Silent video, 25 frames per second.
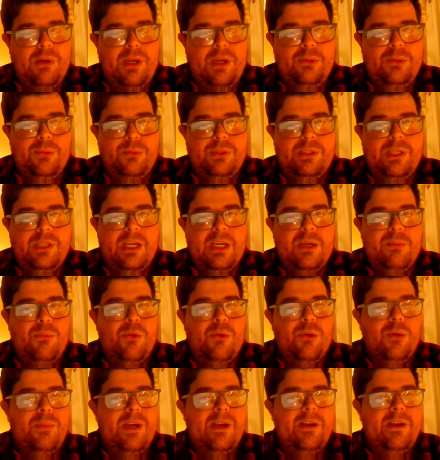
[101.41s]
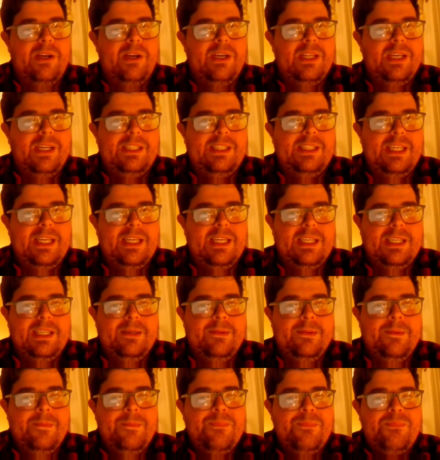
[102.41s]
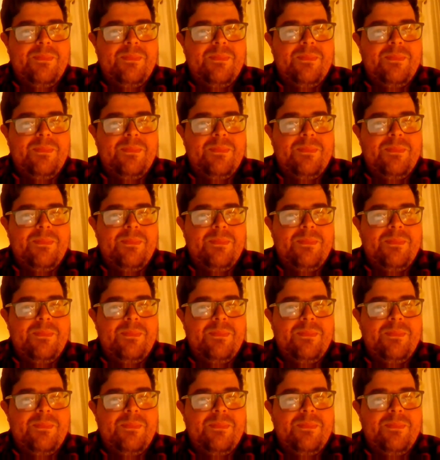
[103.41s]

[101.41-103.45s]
Roger will talk more about it in a second.